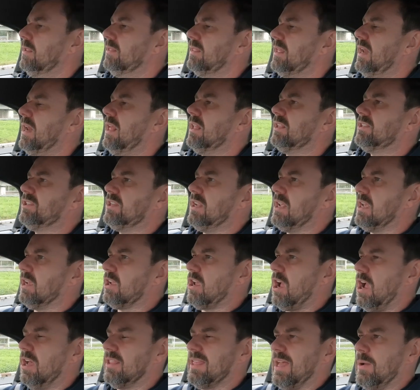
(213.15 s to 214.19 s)
Then I'd see a
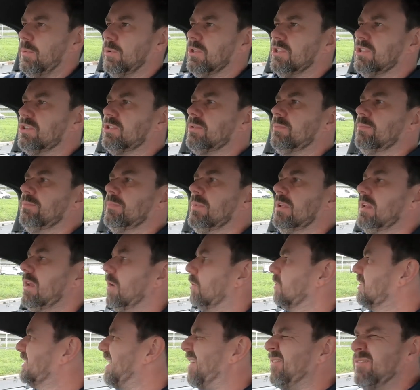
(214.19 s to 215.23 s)
car that was, you
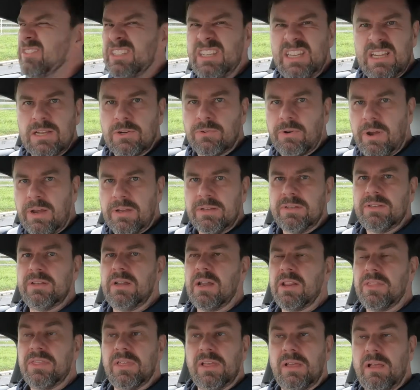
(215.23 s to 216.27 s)
know, 17 grand,
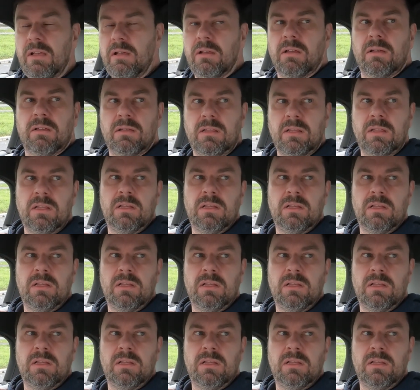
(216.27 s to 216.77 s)
and I'd think, oh,